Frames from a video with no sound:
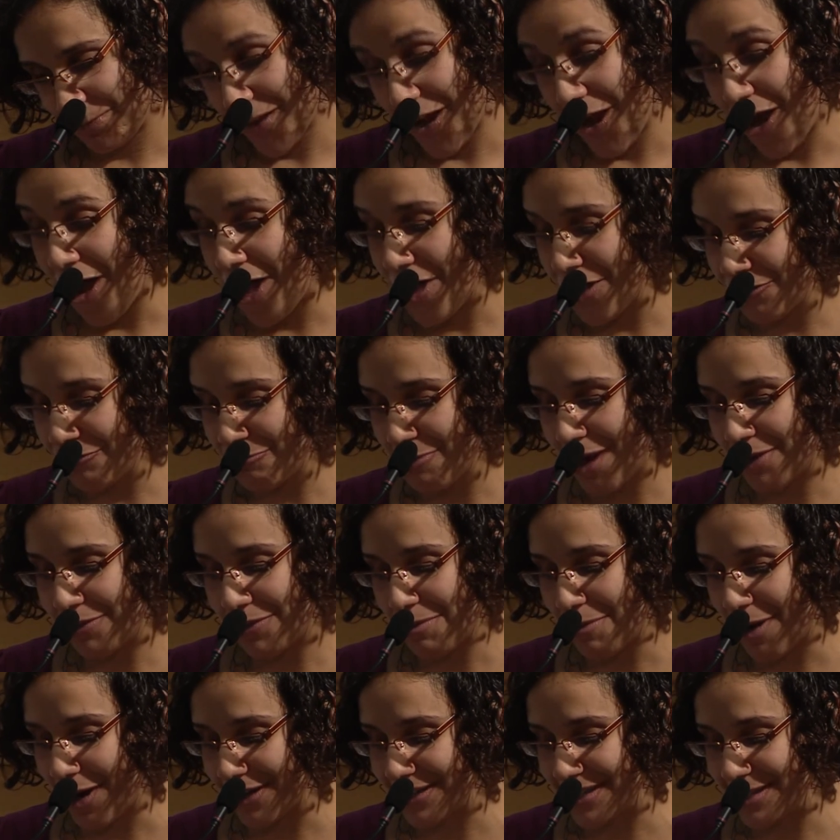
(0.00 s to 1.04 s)
All of my
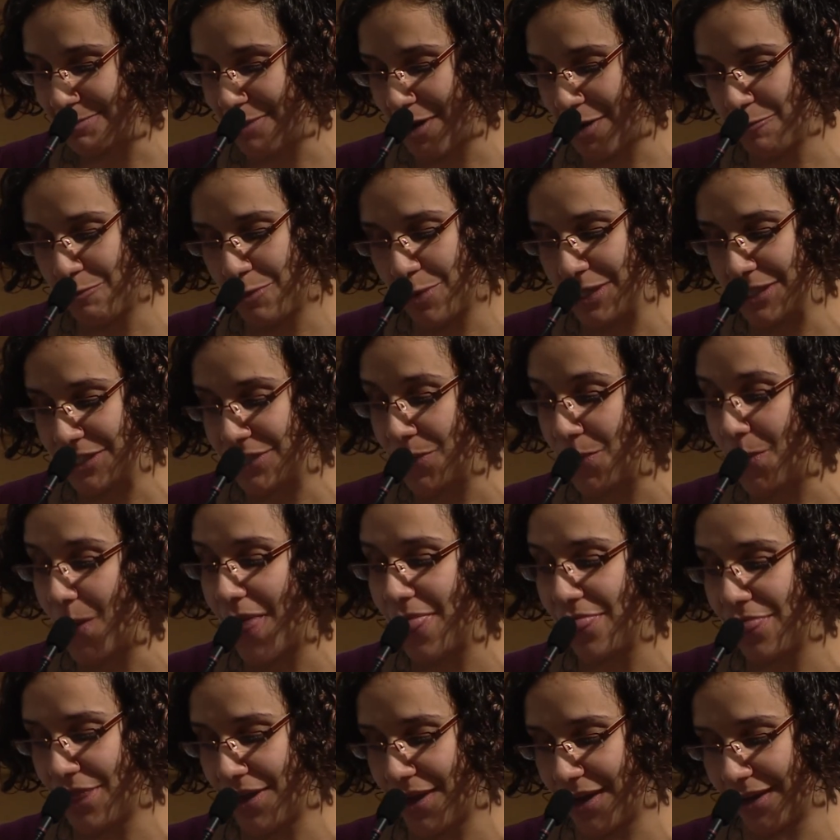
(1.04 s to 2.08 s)
remarks above point to
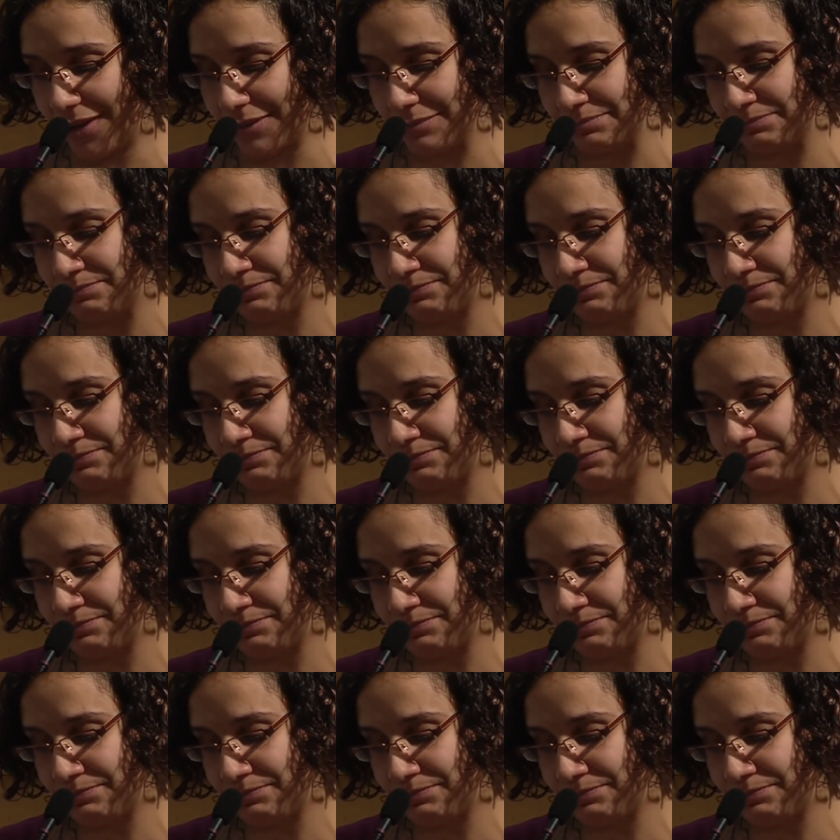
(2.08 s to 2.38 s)
one thing.